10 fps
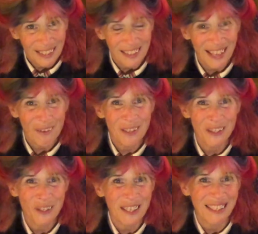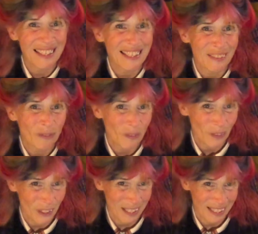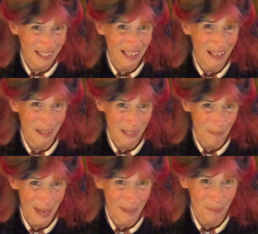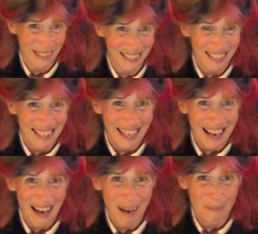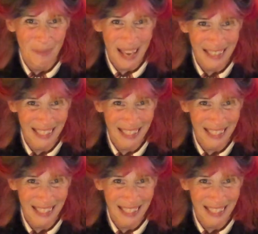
That was Jesus' first commandment, as an